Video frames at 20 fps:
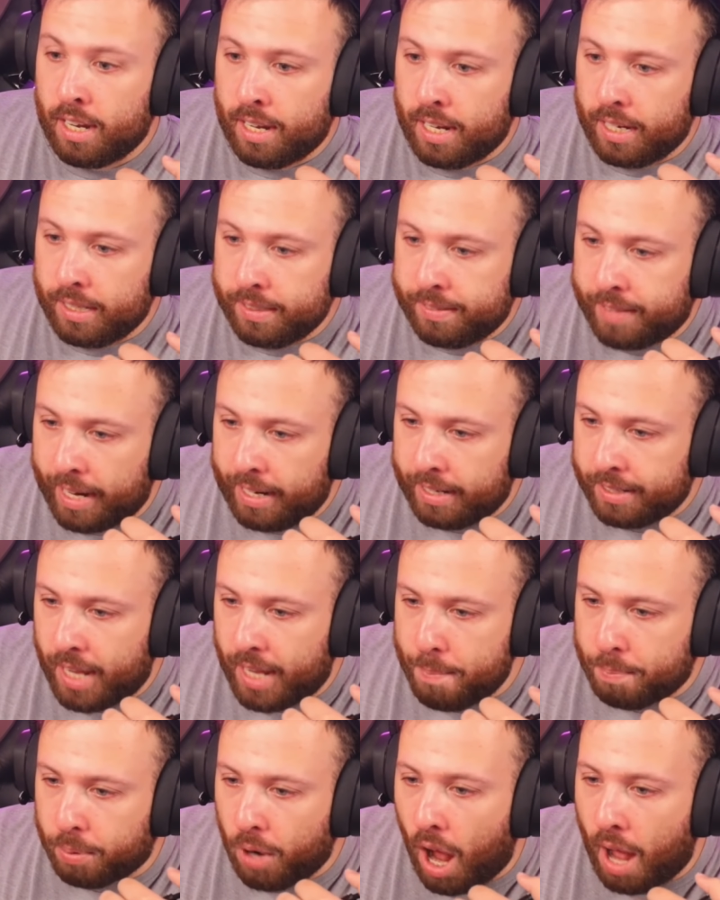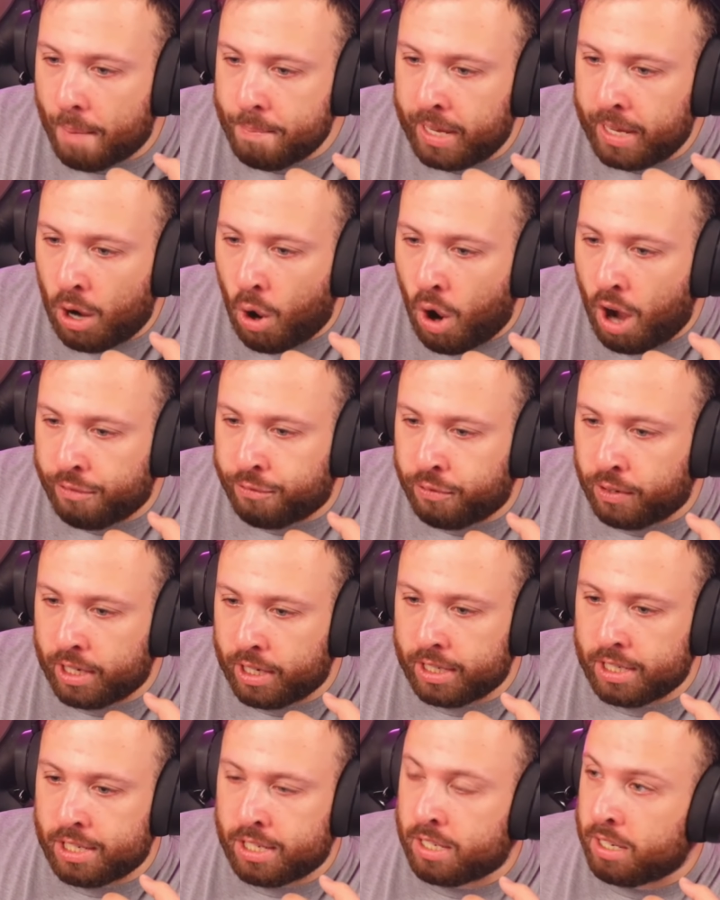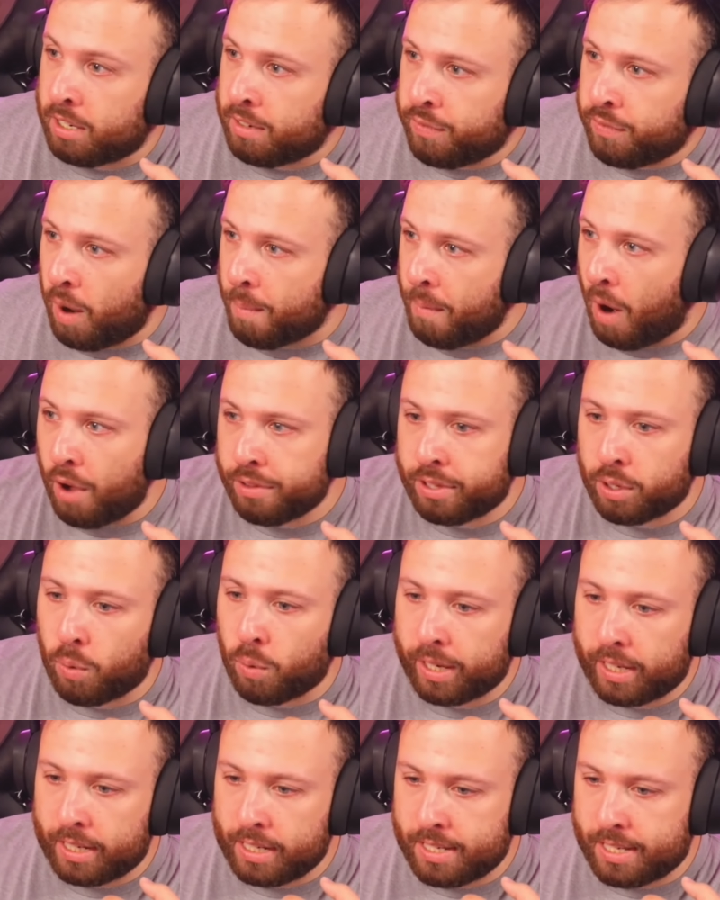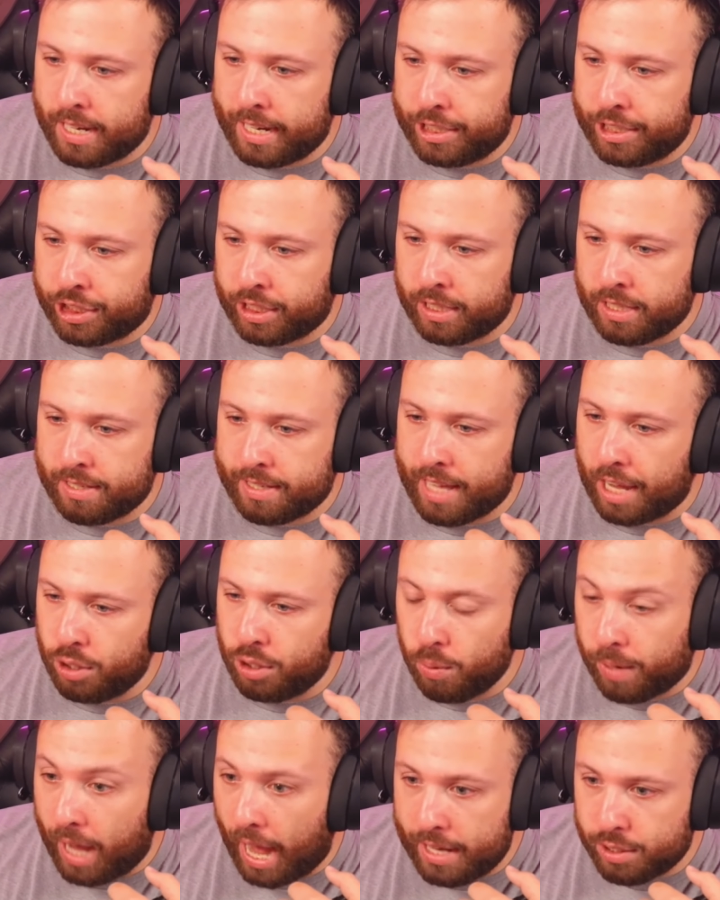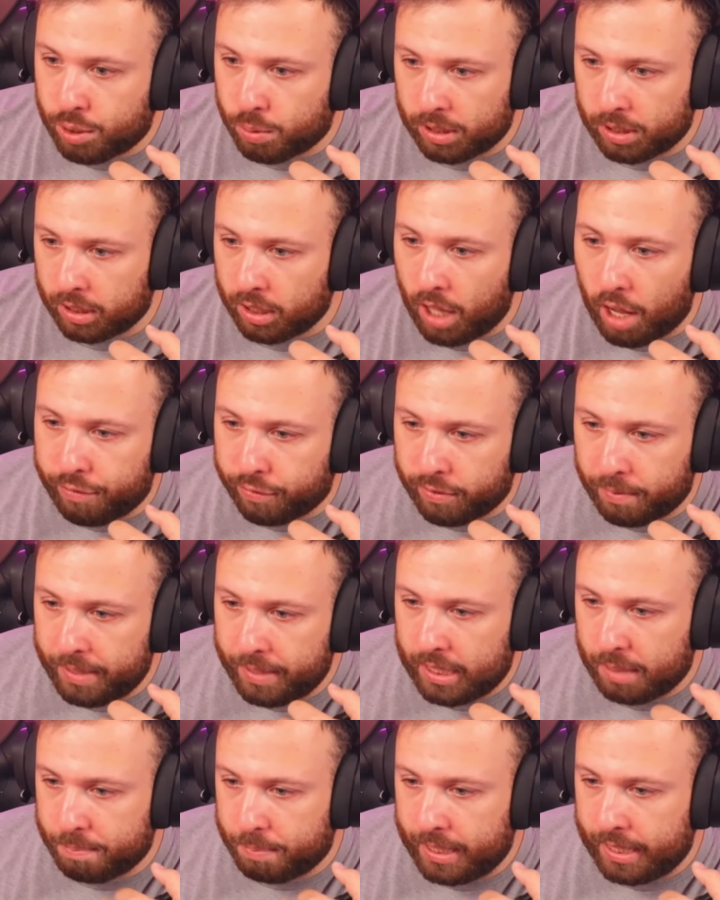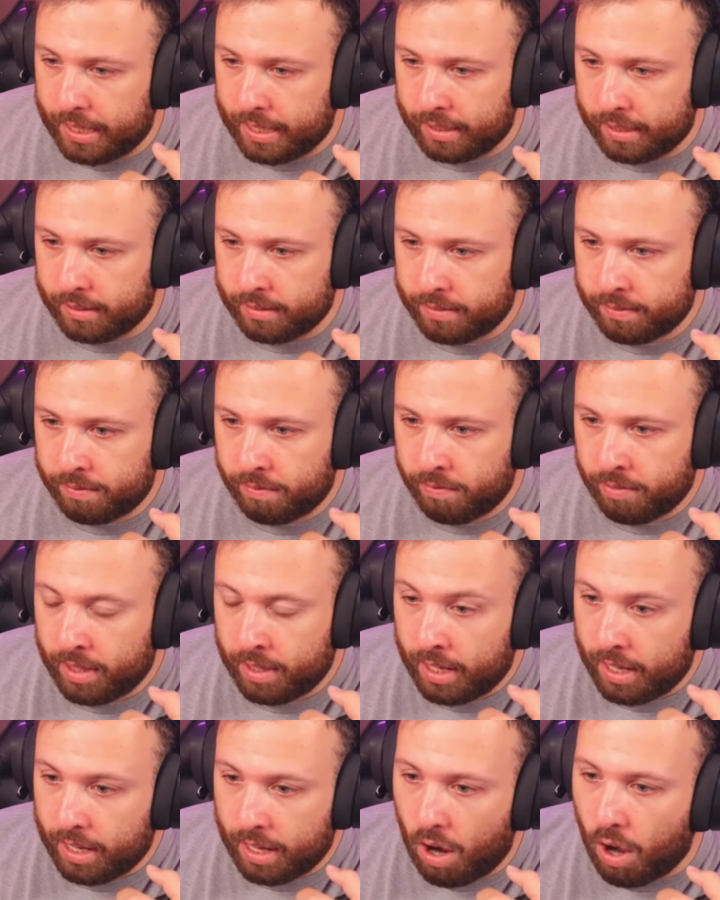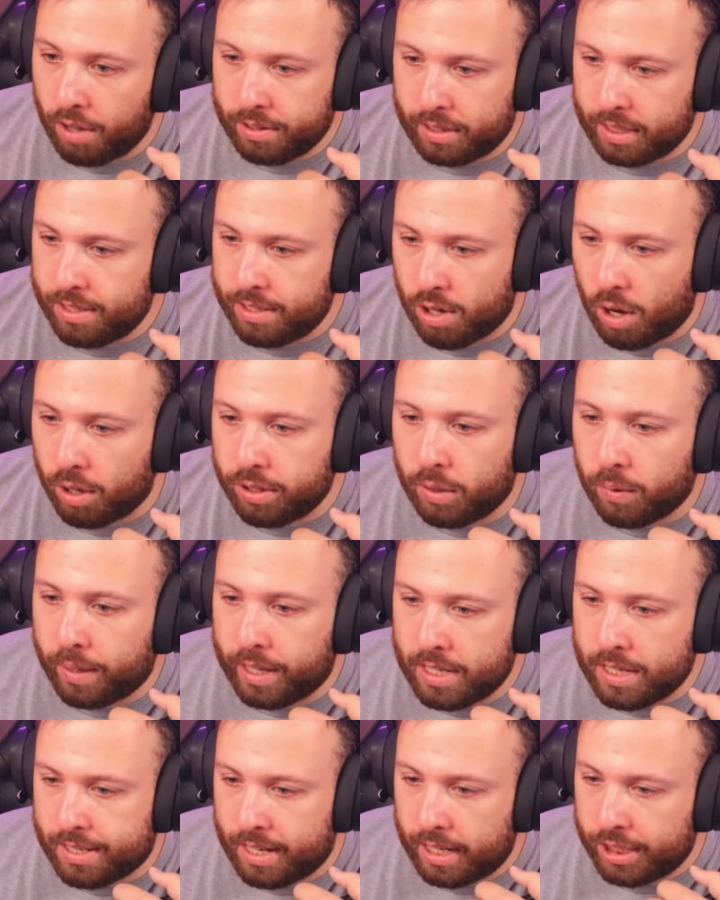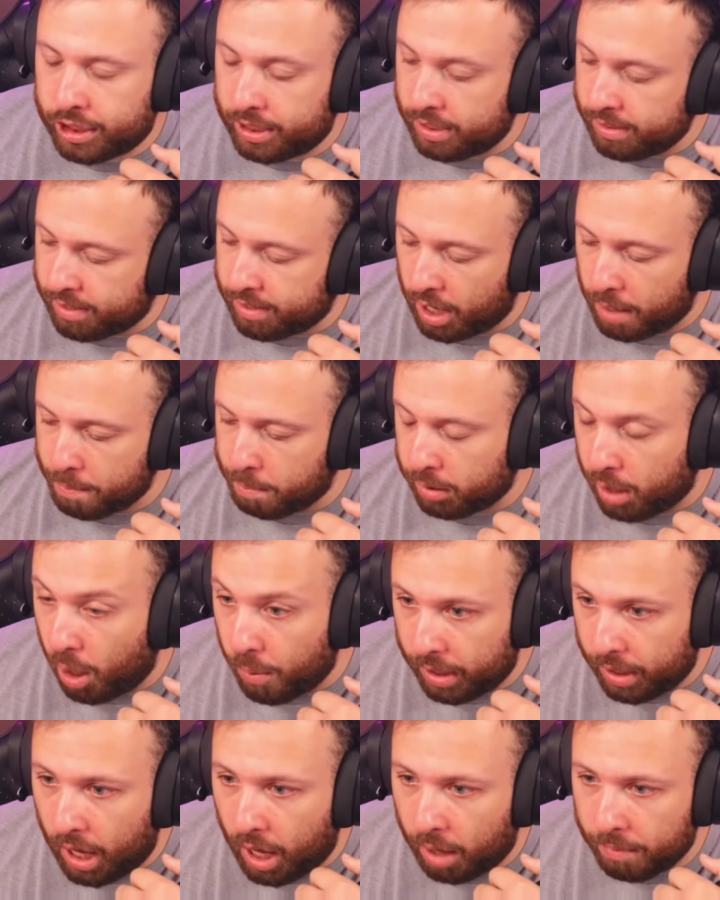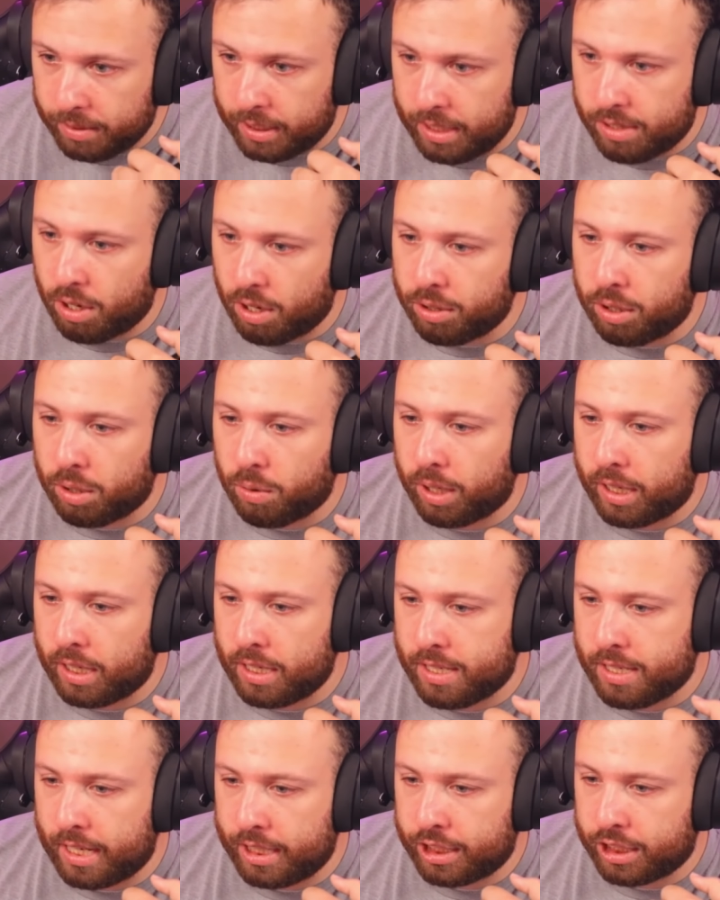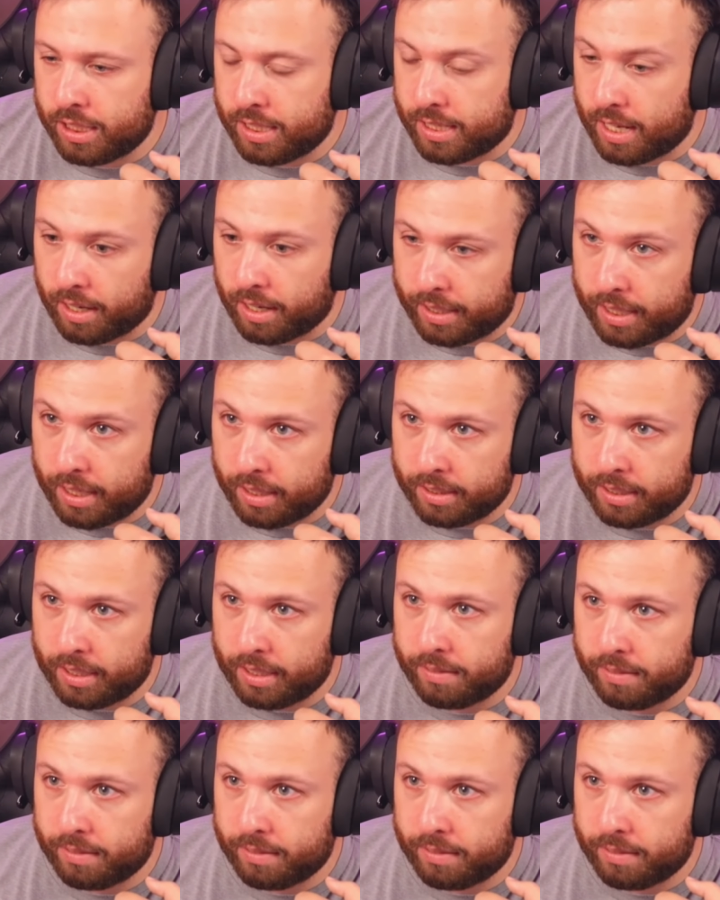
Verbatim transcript: they they brought me offers from other organizations that you guys would love for me to be in uh, these other organizations that are blowing up these other organizations that are killing it